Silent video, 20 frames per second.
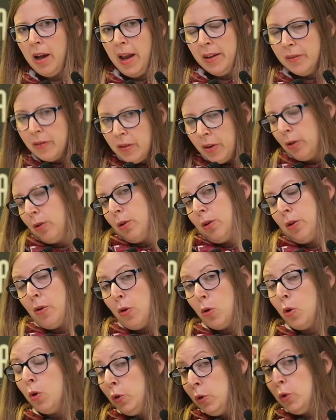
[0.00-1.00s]
entered or
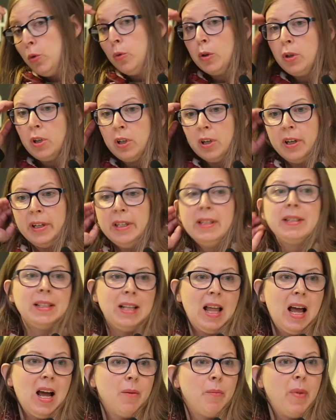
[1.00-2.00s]
who took
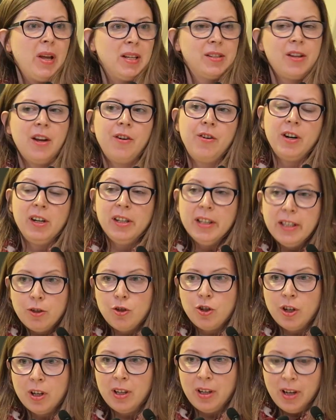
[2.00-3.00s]
Islam as their
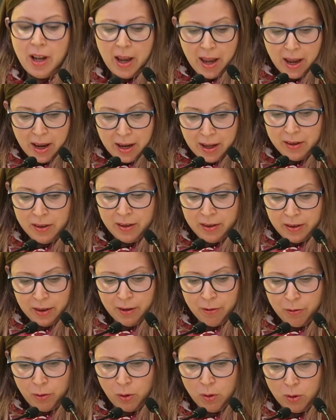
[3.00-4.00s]
religion, and
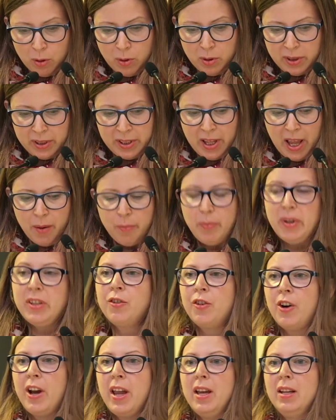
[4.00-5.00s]
of course they
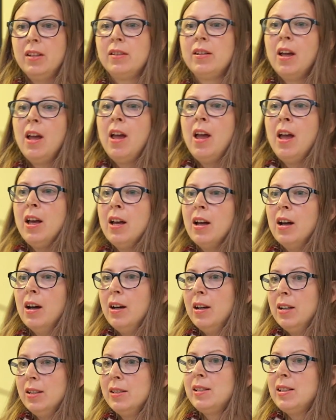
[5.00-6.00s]
betrayed
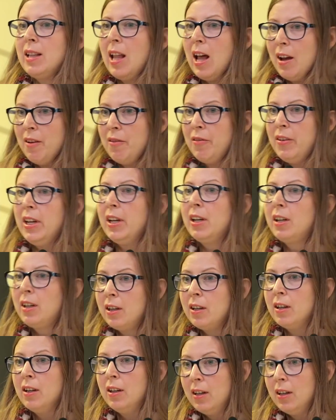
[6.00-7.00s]
Slavic